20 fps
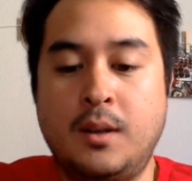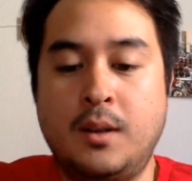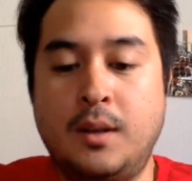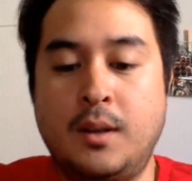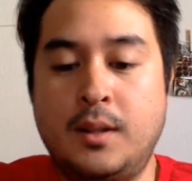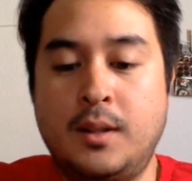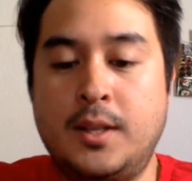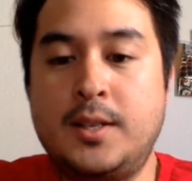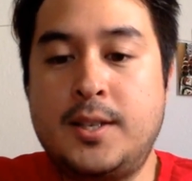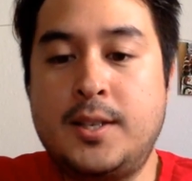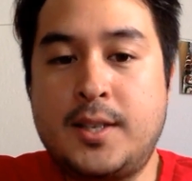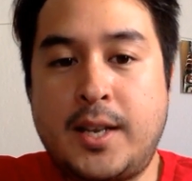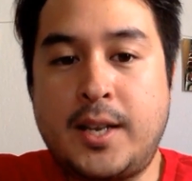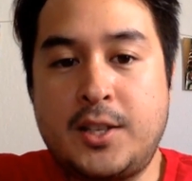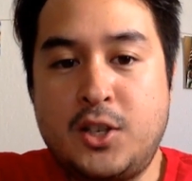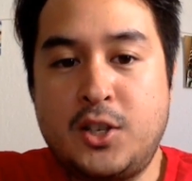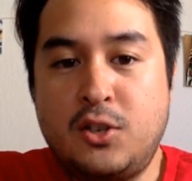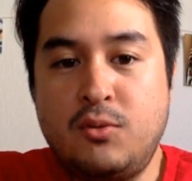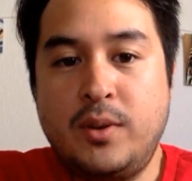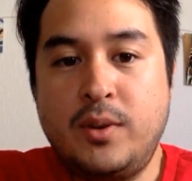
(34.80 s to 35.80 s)
this is at
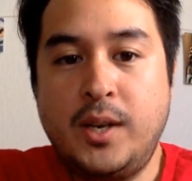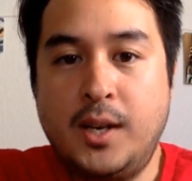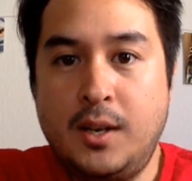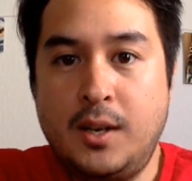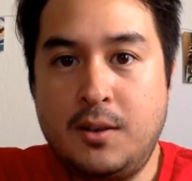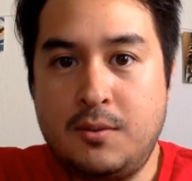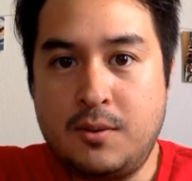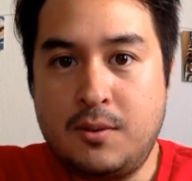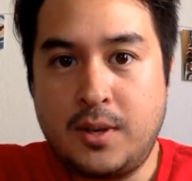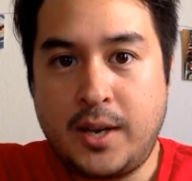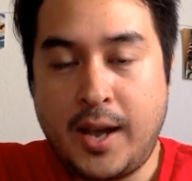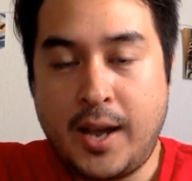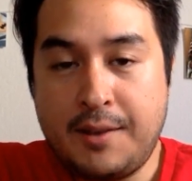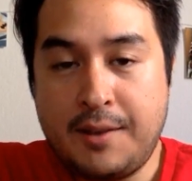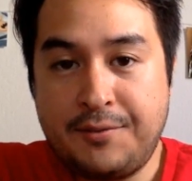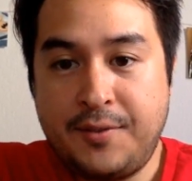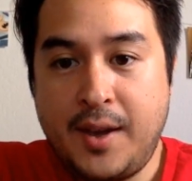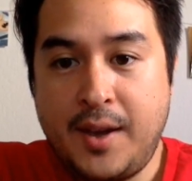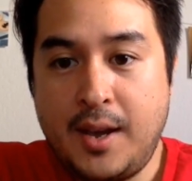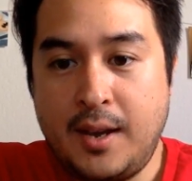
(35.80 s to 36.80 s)
Suihiro
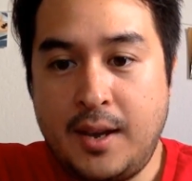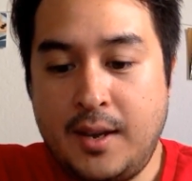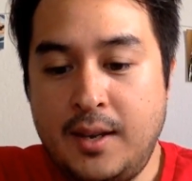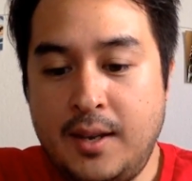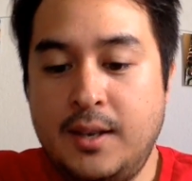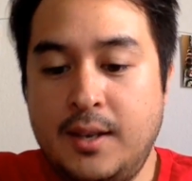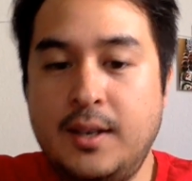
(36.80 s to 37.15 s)
Cafe,